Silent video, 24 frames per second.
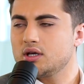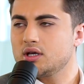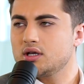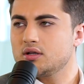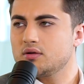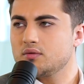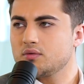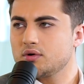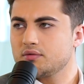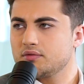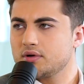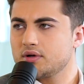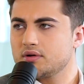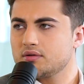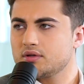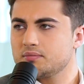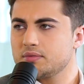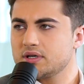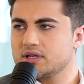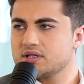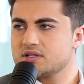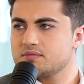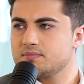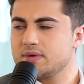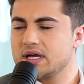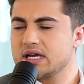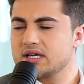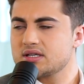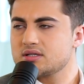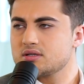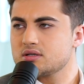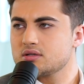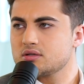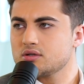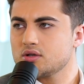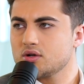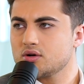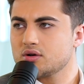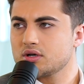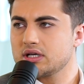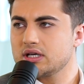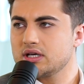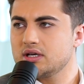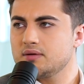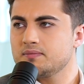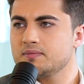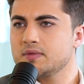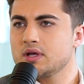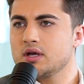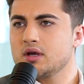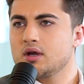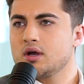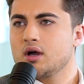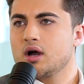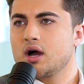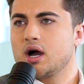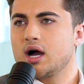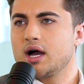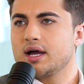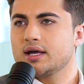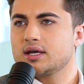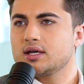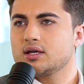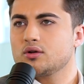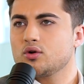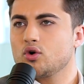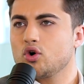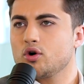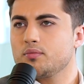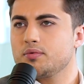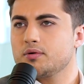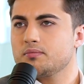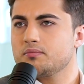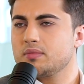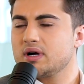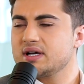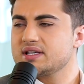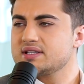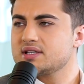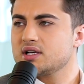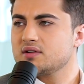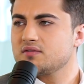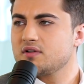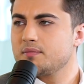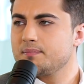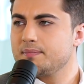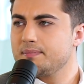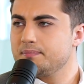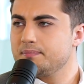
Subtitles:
in one of the biggest banks in Turkey, I can open myself a